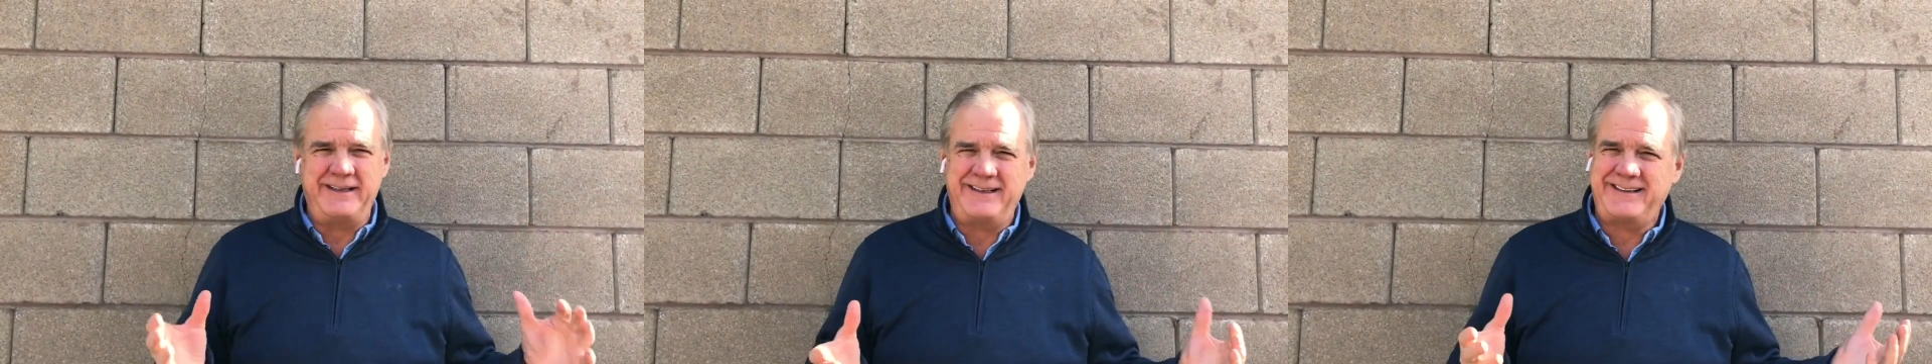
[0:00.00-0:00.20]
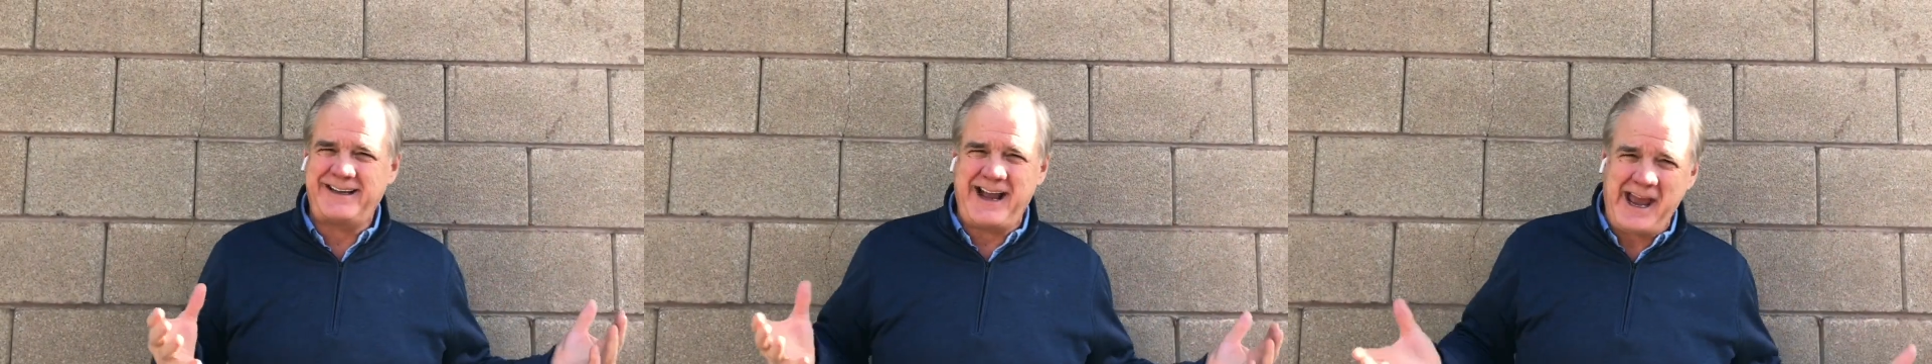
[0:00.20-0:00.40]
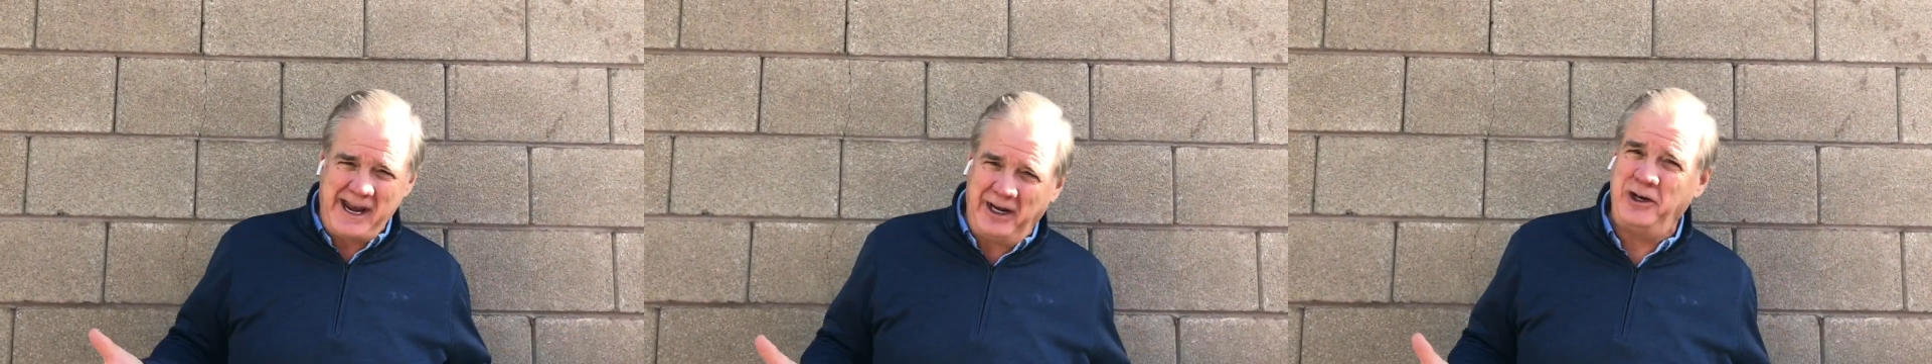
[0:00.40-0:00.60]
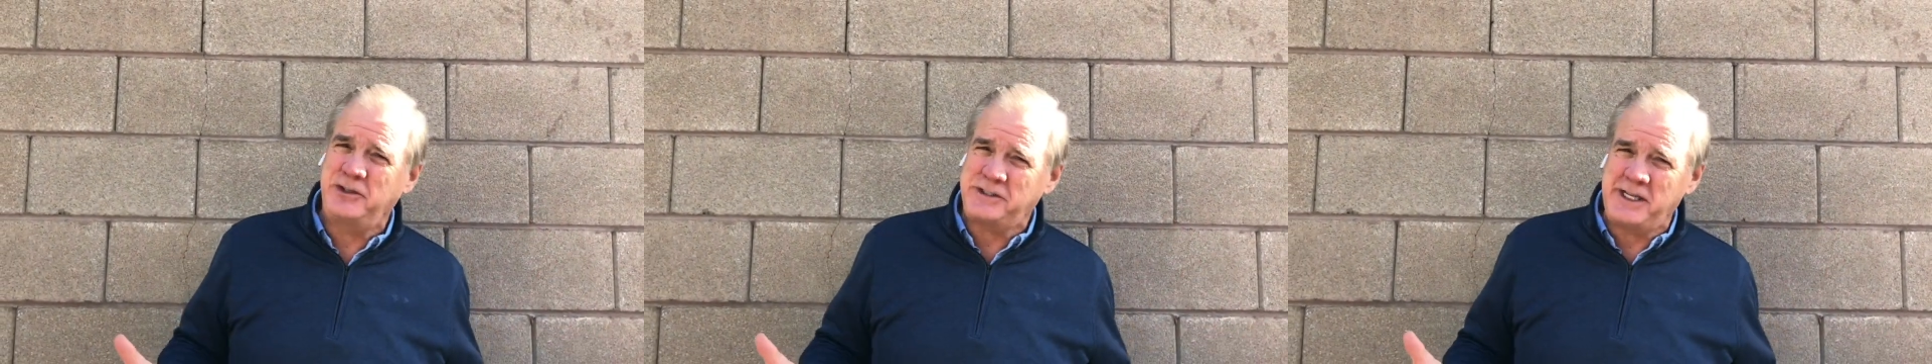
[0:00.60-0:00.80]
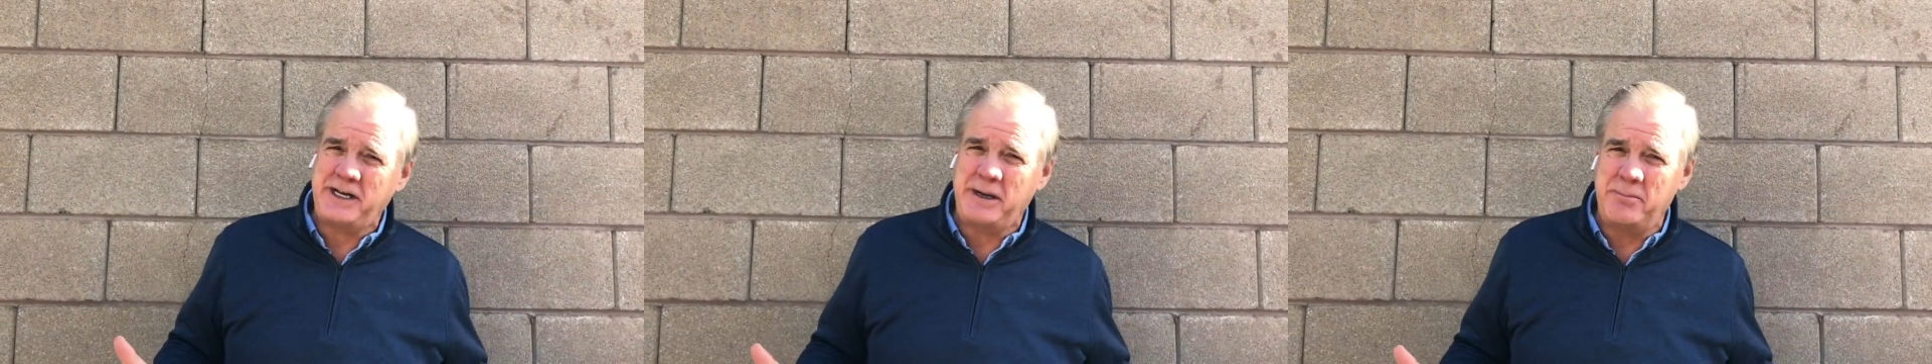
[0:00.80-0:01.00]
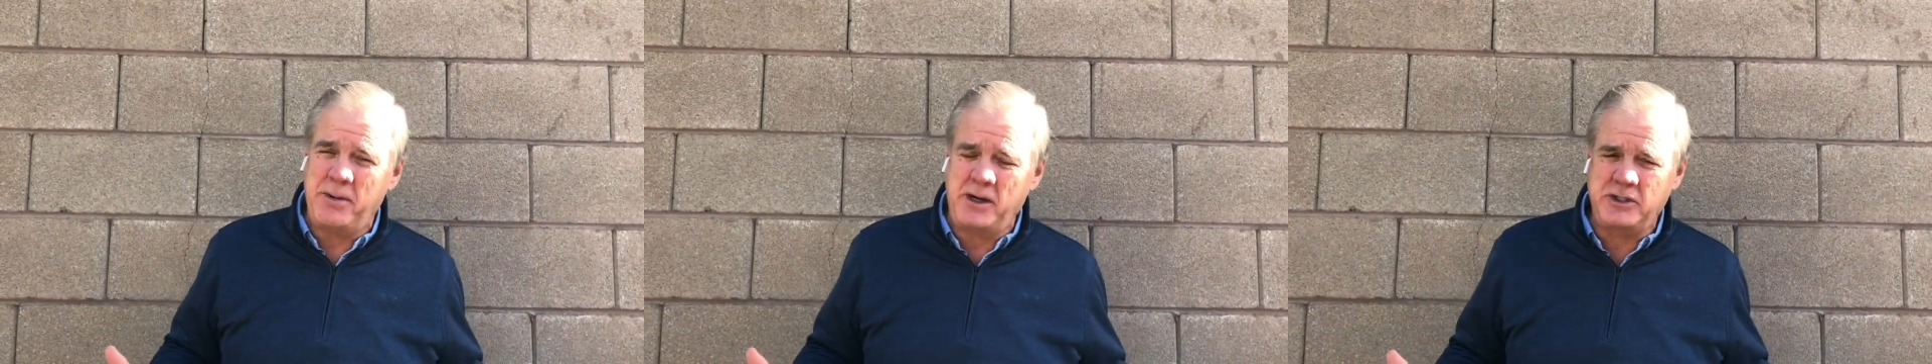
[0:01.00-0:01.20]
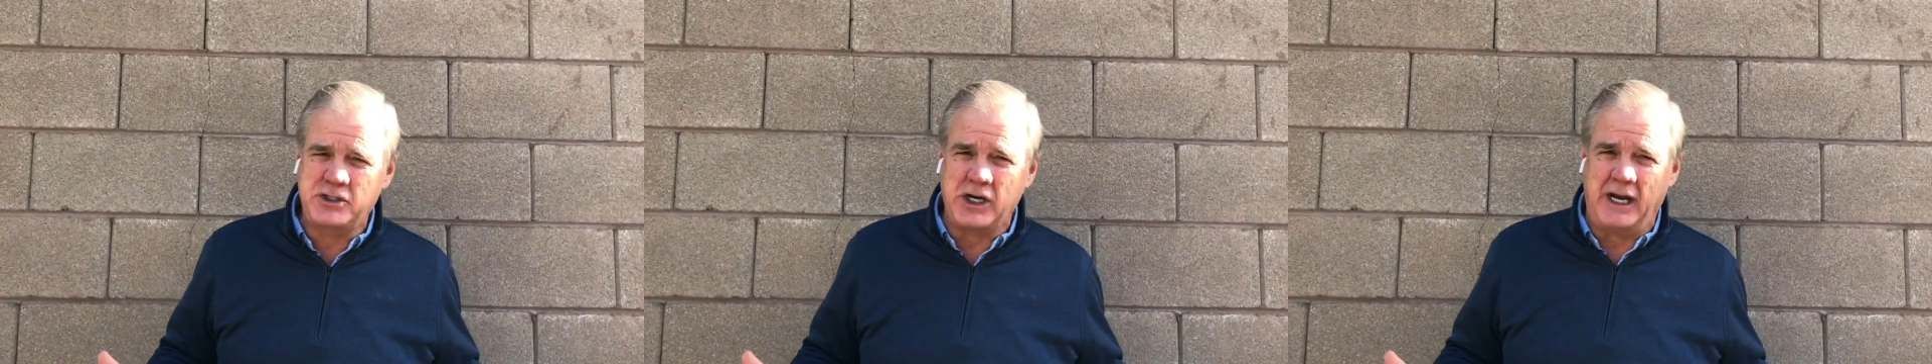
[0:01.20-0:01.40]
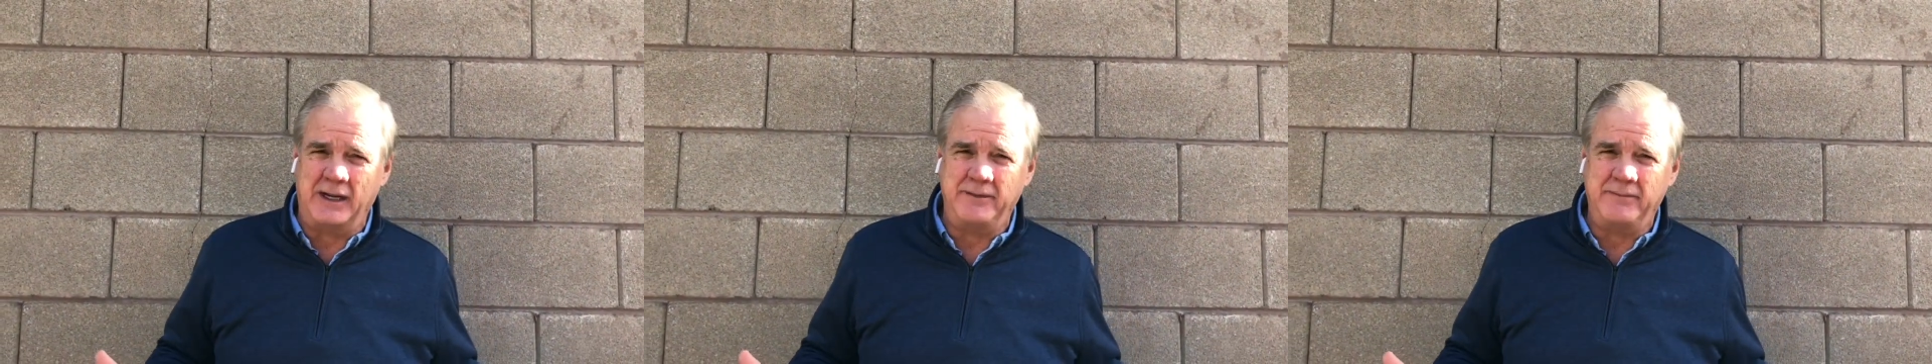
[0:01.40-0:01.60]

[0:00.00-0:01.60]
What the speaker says: it kind of looks like a mugshot.